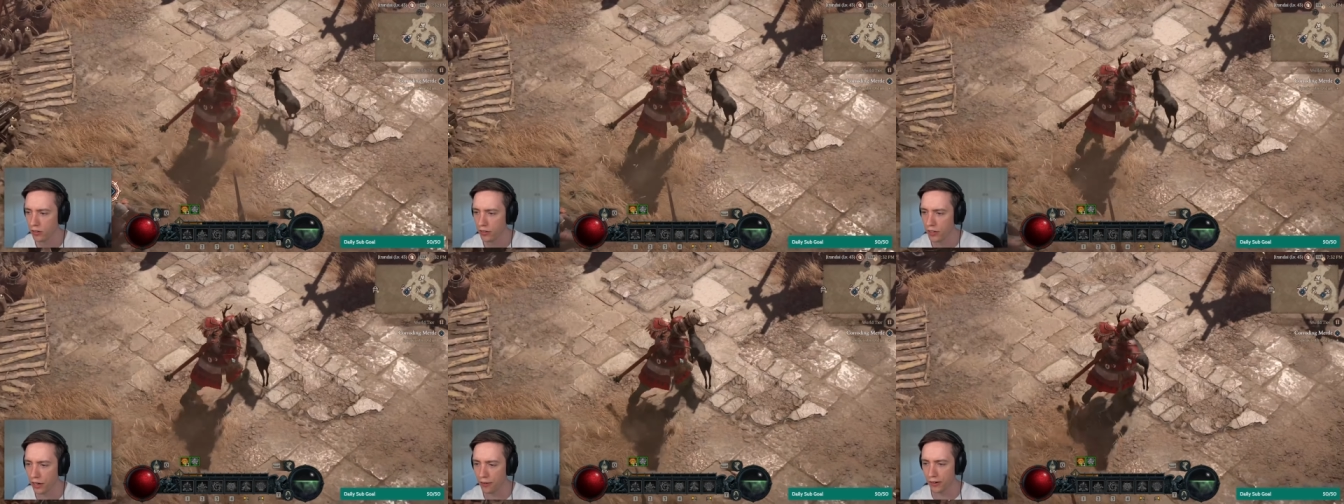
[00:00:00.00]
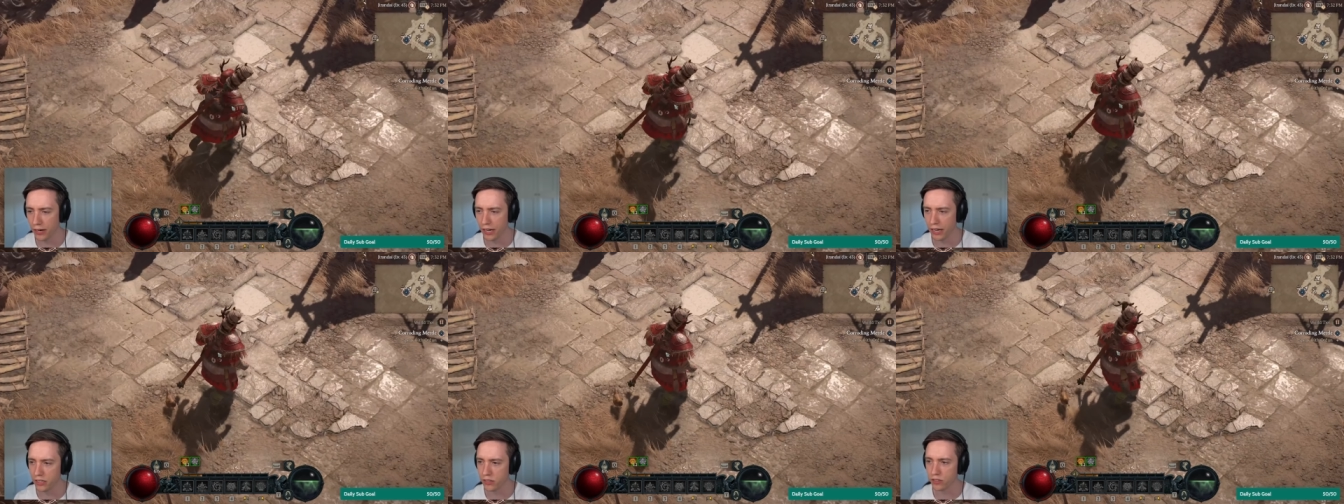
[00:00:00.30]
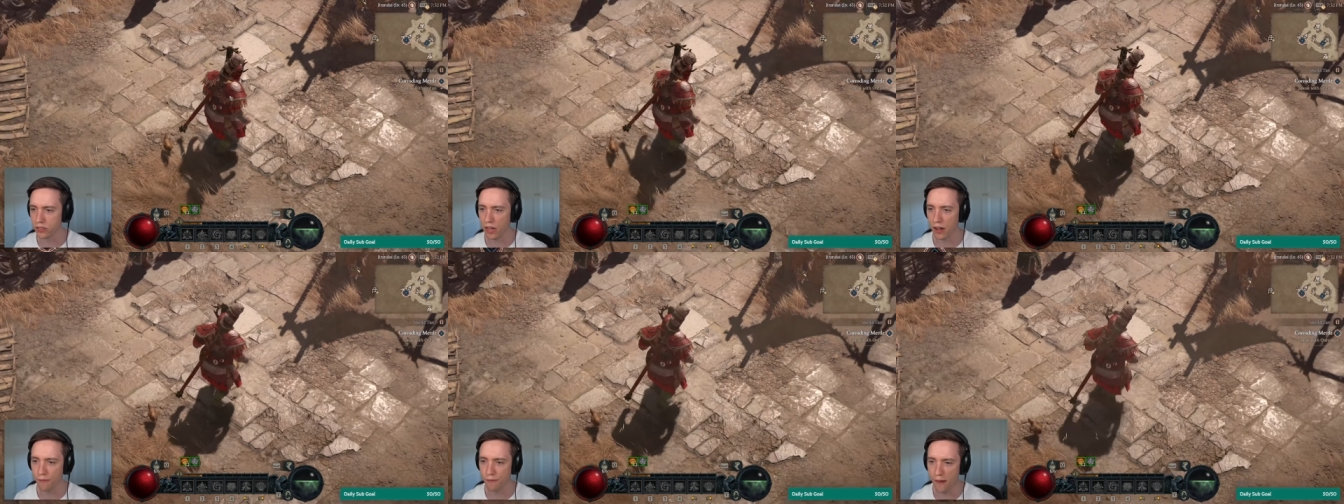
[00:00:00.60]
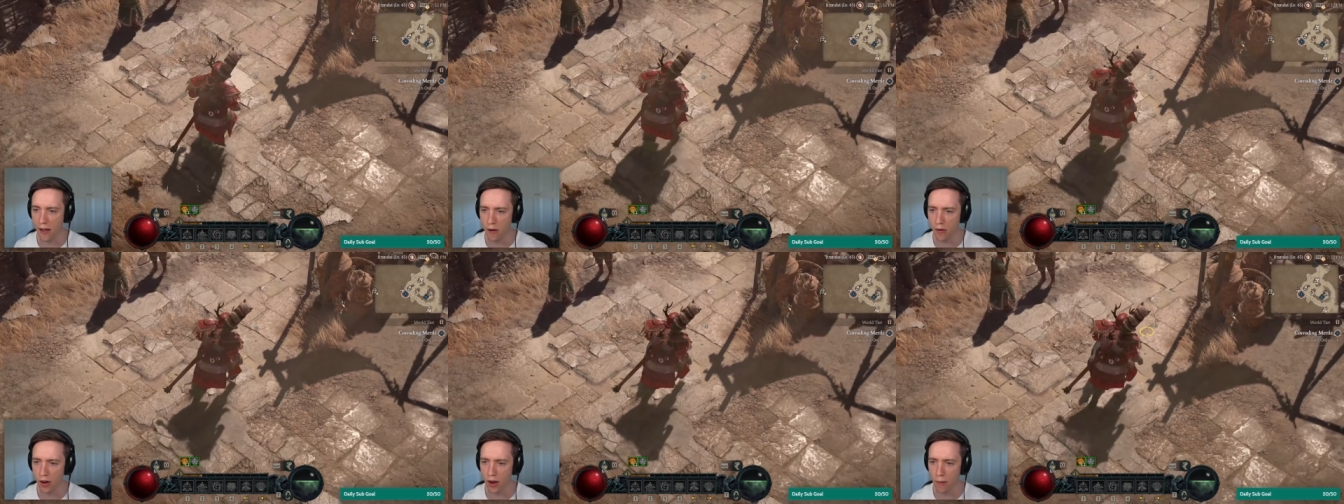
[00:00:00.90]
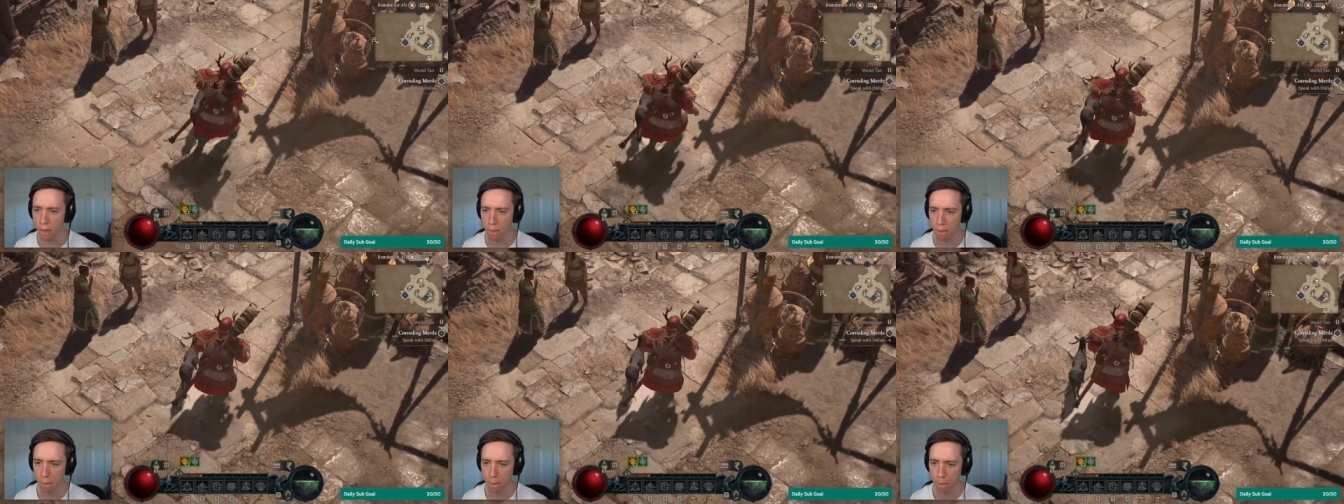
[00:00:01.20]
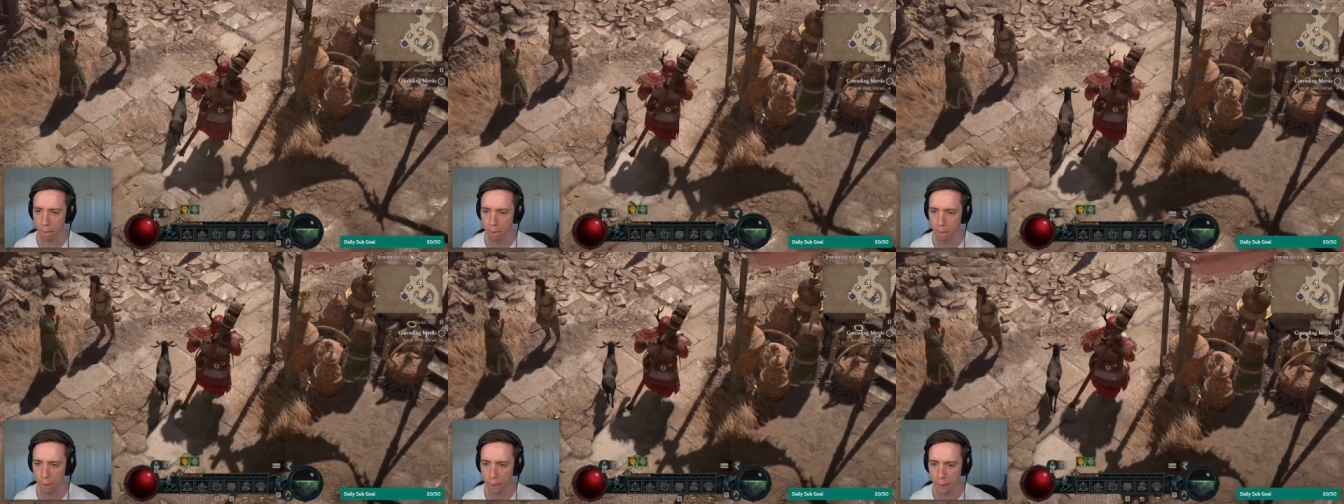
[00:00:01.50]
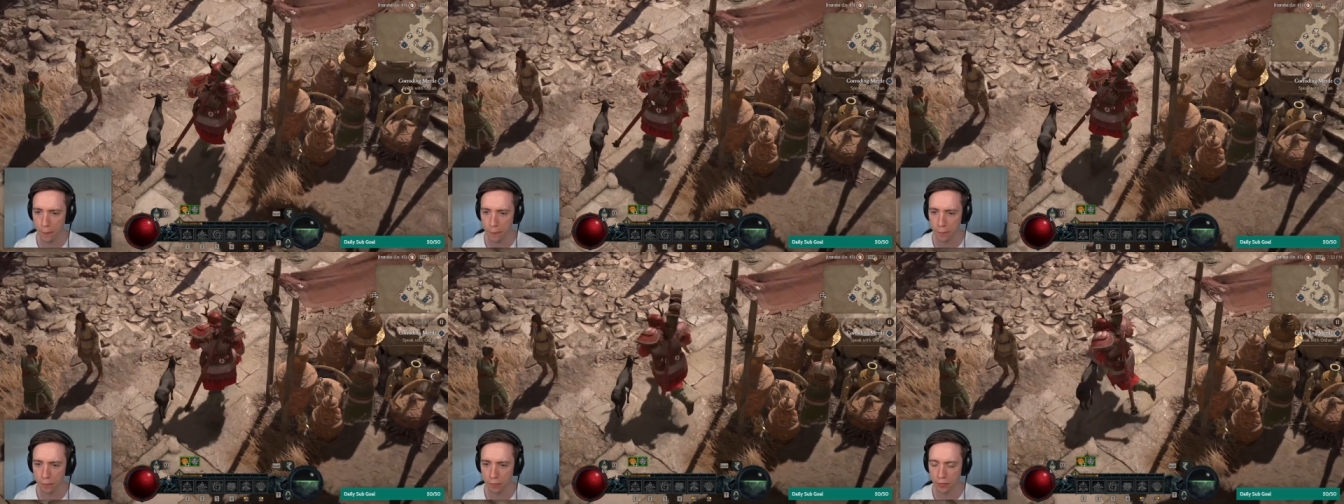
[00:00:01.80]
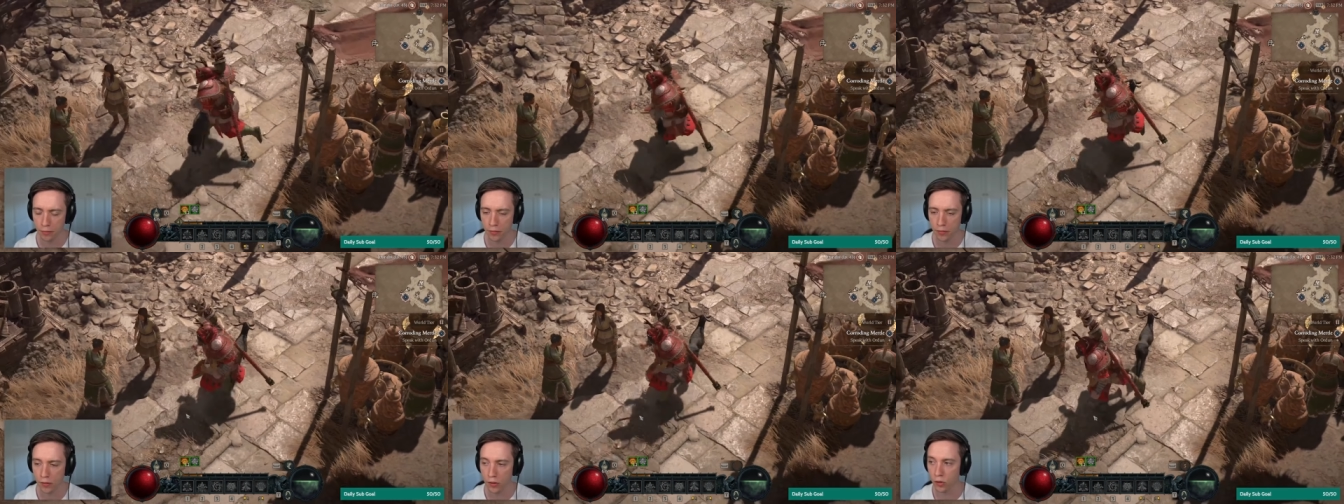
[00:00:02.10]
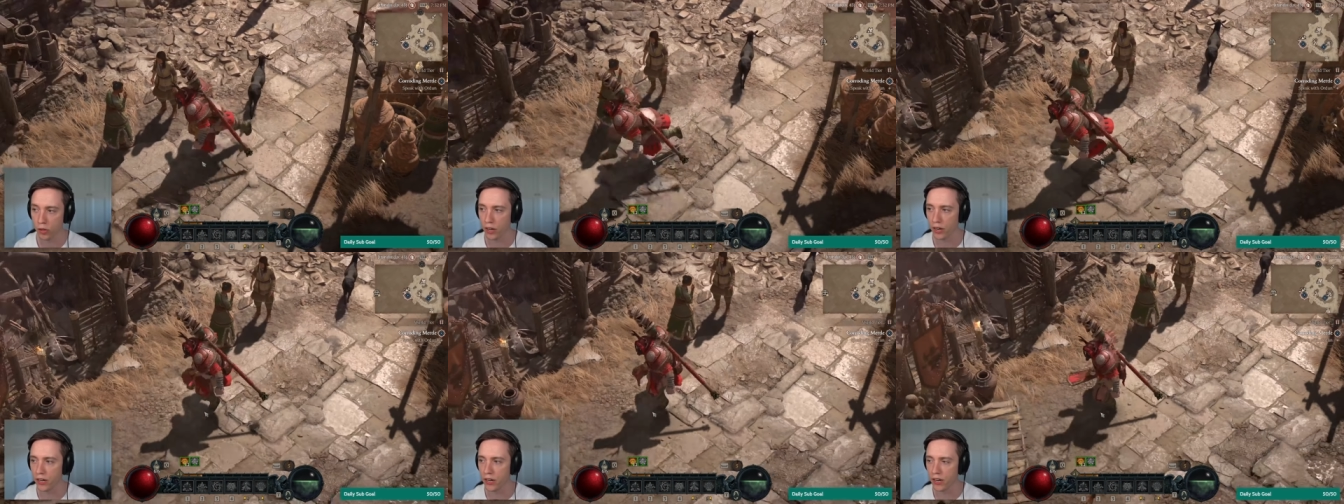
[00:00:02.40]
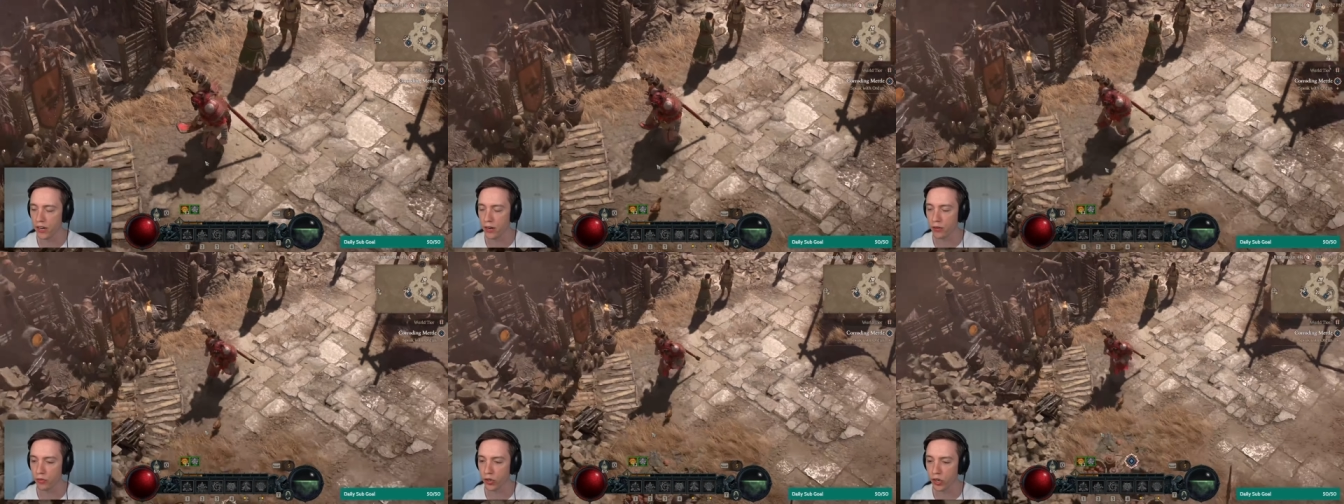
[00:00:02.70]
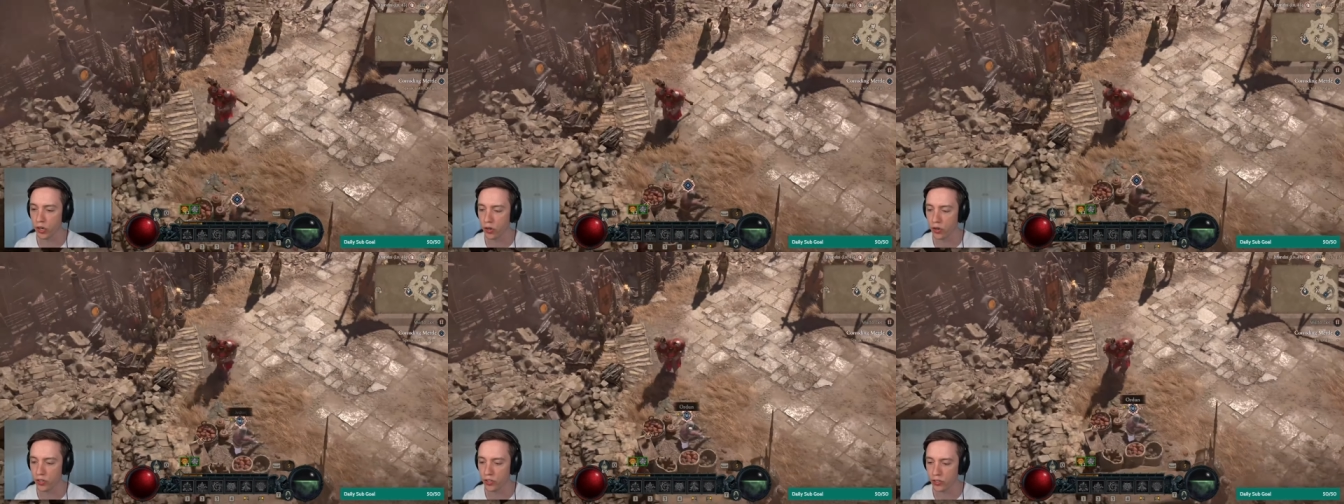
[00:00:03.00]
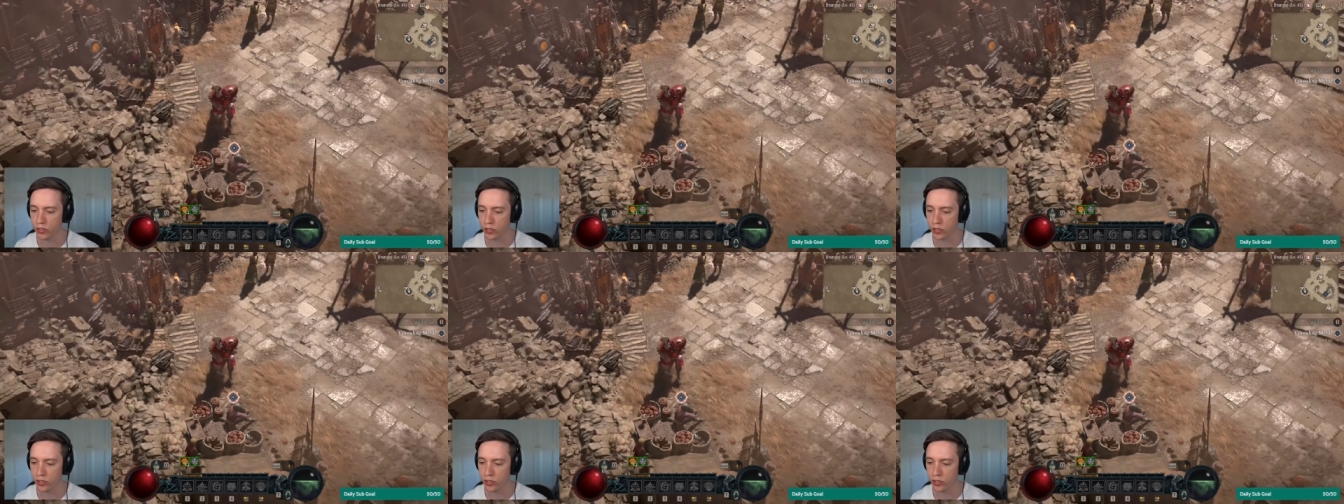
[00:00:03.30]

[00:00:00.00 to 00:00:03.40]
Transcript: There he is! I found him! Okay, not every goat is